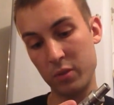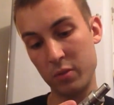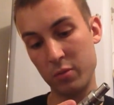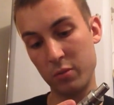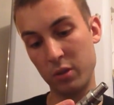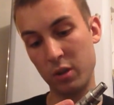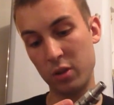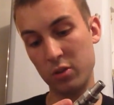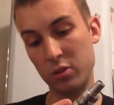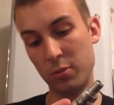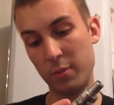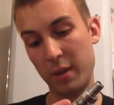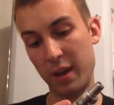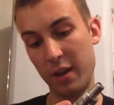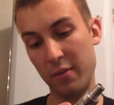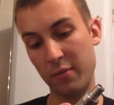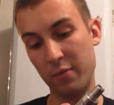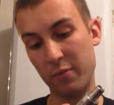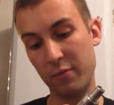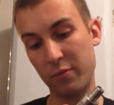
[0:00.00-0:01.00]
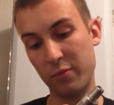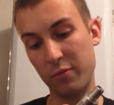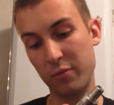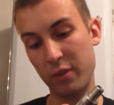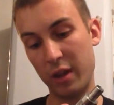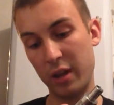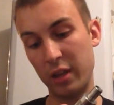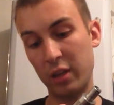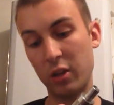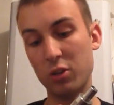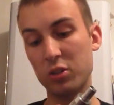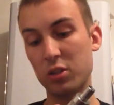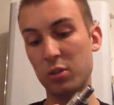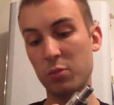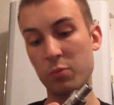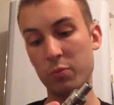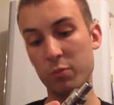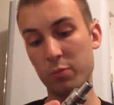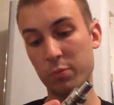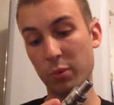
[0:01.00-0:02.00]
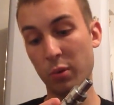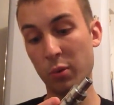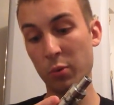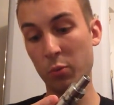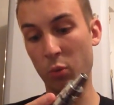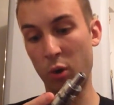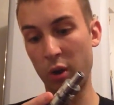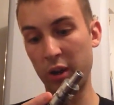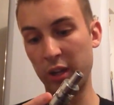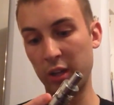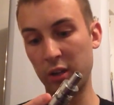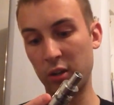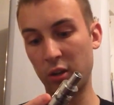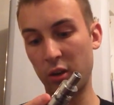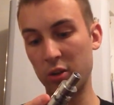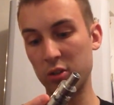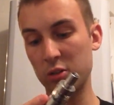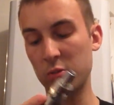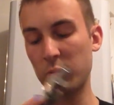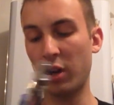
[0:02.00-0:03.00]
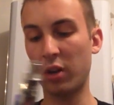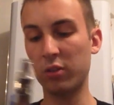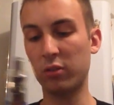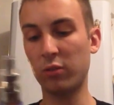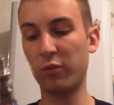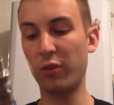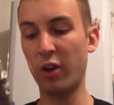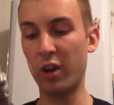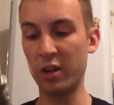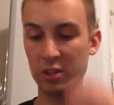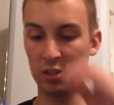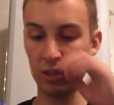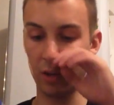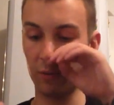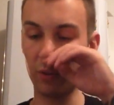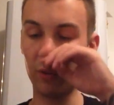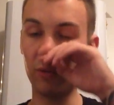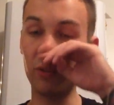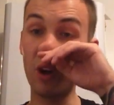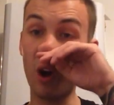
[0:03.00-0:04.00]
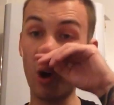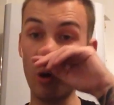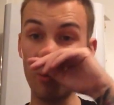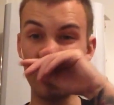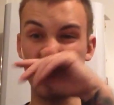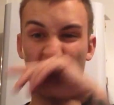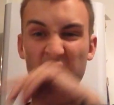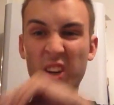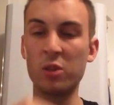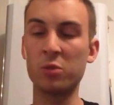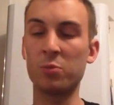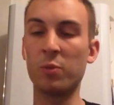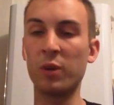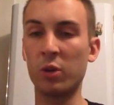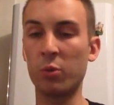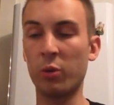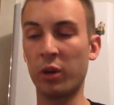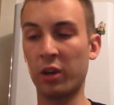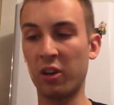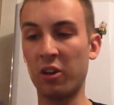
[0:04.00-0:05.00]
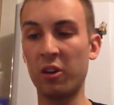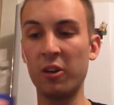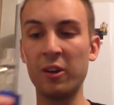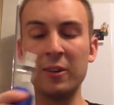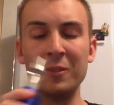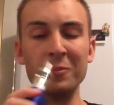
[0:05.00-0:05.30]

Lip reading: We'll go to about, and it goes in 0.1 incline, so we'll go up to 37. If you hold it, it goes a bit quicker.